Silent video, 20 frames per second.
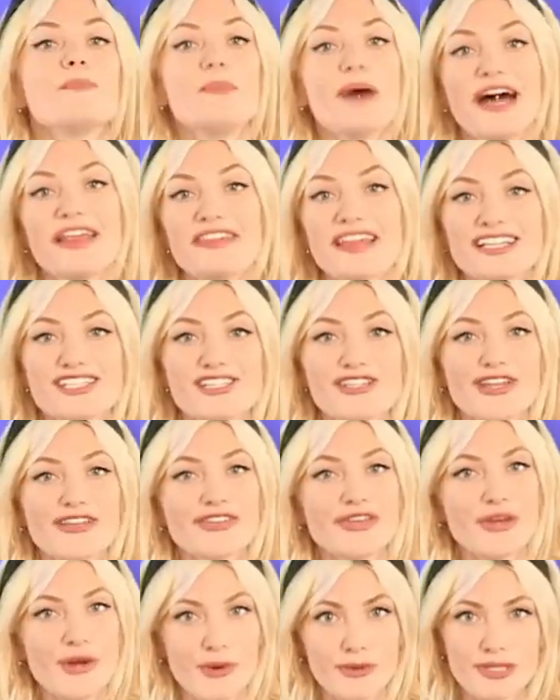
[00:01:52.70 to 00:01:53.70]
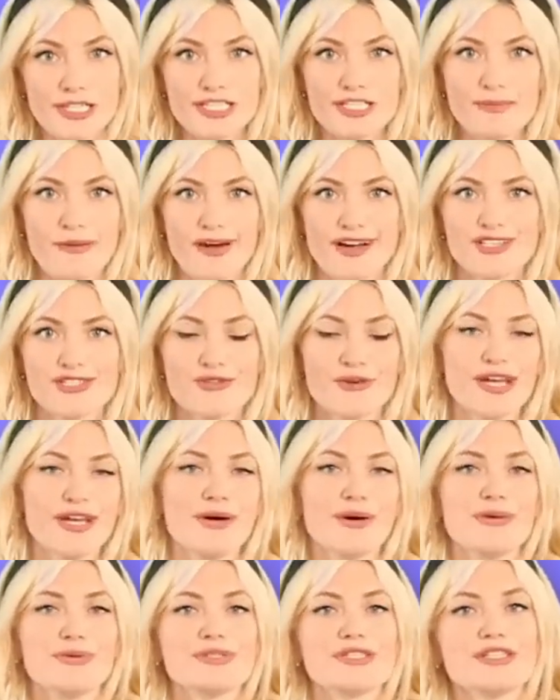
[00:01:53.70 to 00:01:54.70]
But that's not the only spot Drake
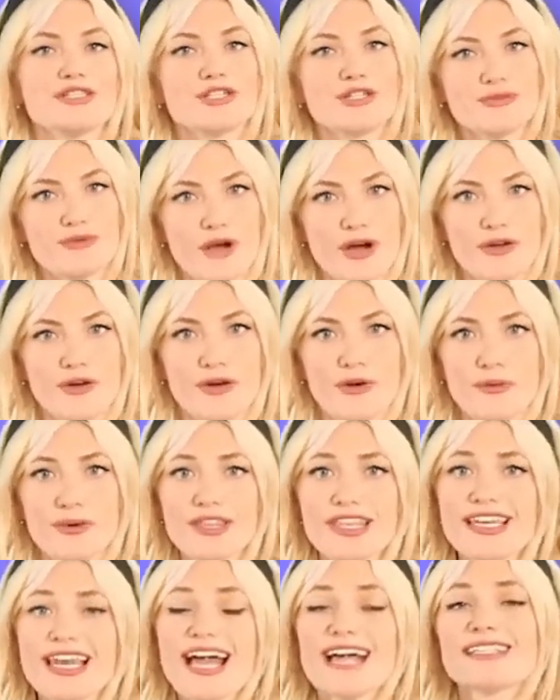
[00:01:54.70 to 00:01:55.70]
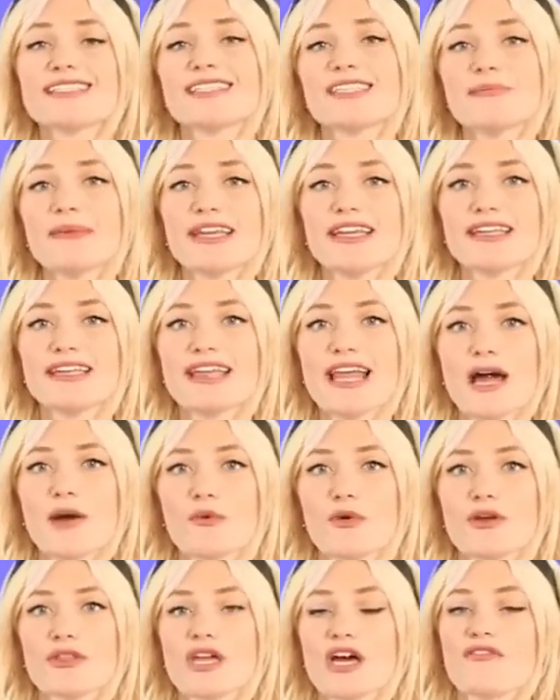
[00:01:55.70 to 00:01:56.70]
owns in Toronto. With an estimated net
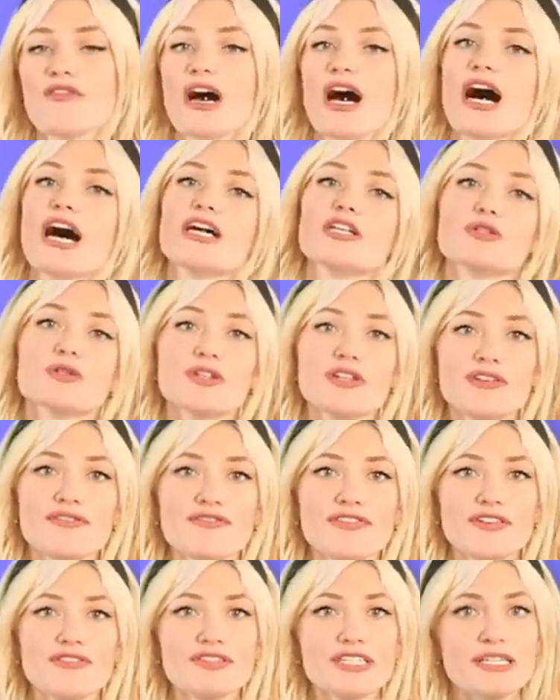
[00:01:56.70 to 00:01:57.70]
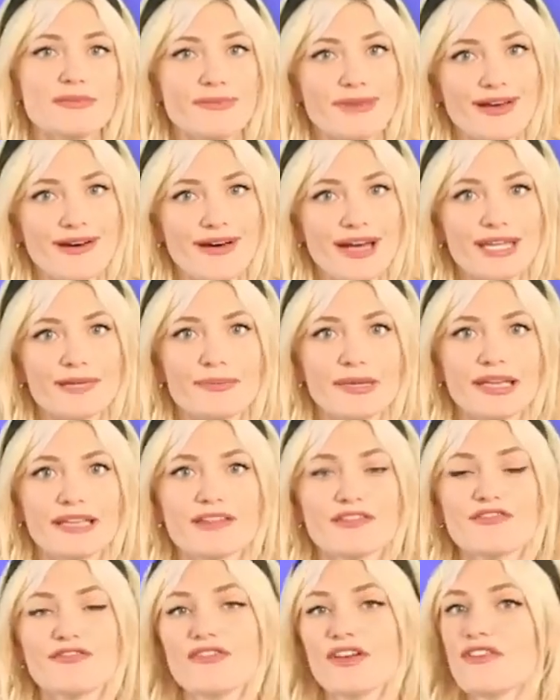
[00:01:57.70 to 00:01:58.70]
worth of 150 mil and being
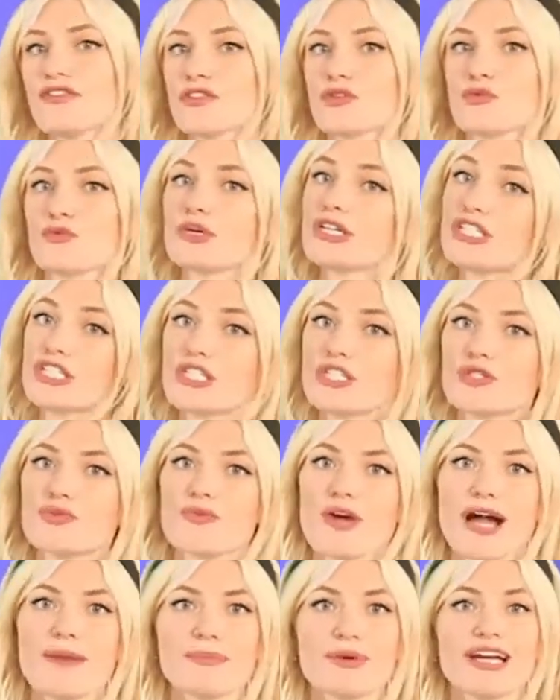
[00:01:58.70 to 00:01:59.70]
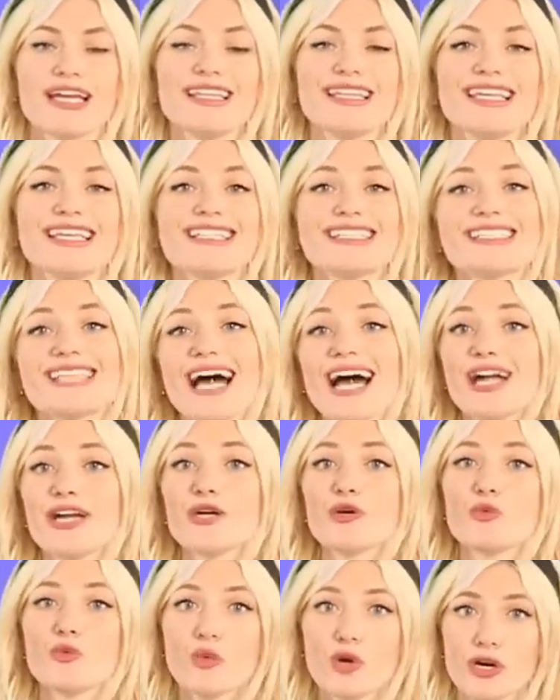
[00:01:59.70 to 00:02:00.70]
the fifth richest rapper in the
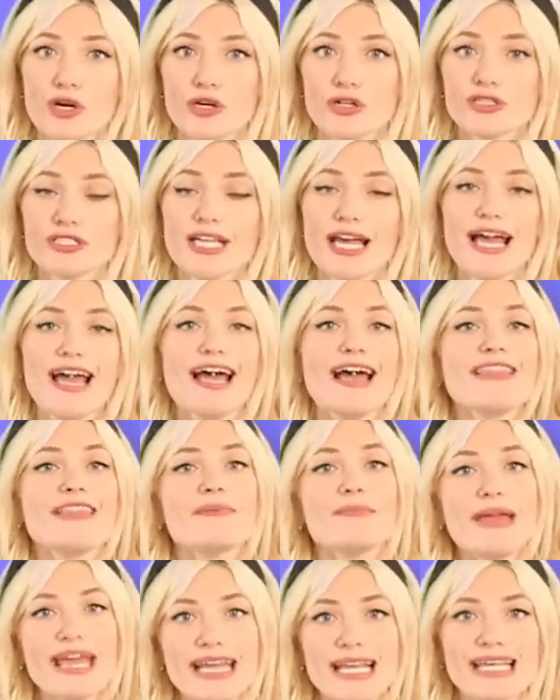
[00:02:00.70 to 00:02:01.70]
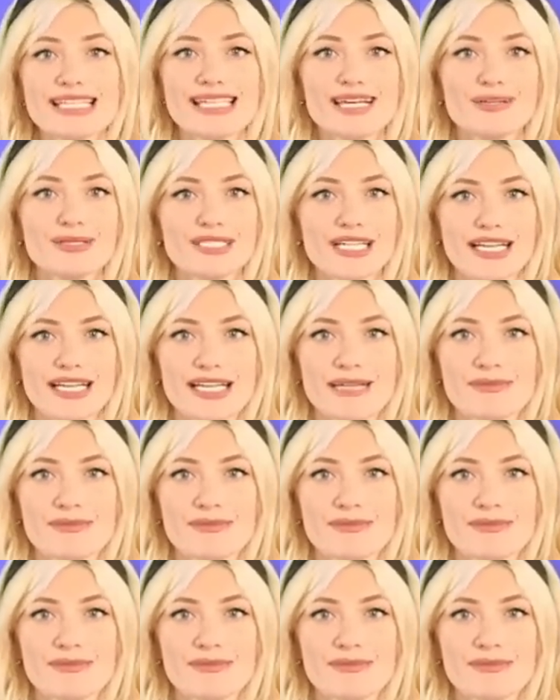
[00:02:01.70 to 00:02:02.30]
entire world, the man has outdone